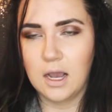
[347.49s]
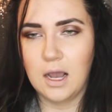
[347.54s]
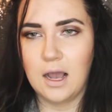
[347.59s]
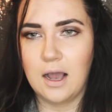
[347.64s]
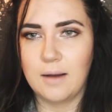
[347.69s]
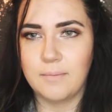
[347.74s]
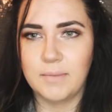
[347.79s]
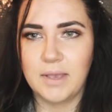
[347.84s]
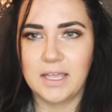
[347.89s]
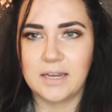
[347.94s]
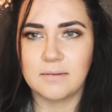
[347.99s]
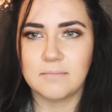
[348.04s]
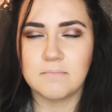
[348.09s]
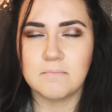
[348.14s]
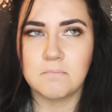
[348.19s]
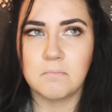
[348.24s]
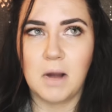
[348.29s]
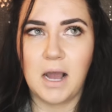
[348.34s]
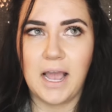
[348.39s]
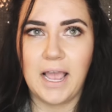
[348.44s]
And
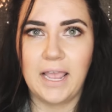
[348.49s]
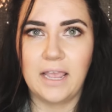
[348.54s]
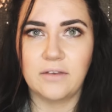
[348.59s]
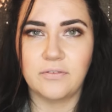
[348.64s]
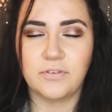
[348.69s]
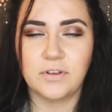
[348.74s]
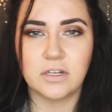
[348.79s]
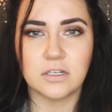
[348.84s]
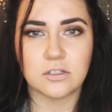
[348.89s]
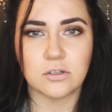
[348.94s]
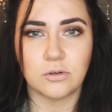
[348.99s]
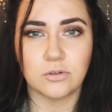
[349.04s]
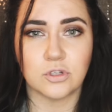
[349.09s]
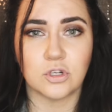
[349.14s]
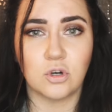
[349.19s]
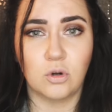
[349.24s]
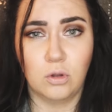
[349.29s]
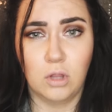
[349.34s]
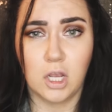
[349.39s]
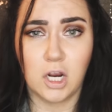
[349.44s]
my fitness goals
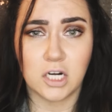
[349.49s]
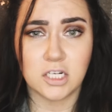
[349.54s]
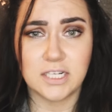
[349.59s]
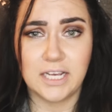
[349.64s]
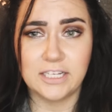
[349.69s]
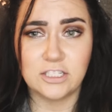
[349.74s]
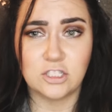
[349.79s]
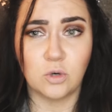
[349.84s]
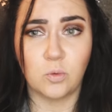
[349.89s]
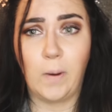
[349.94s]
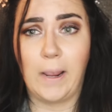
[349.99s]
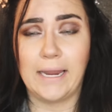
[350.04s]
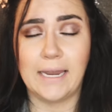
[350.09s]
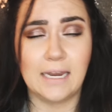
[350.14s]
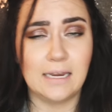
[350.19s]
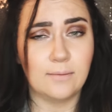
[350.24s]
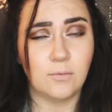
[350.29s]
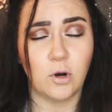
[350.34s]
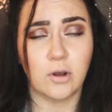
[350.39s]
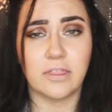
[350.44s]
are no longer tied to weight
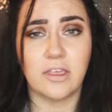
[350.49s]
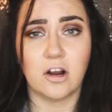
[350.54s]
anymore.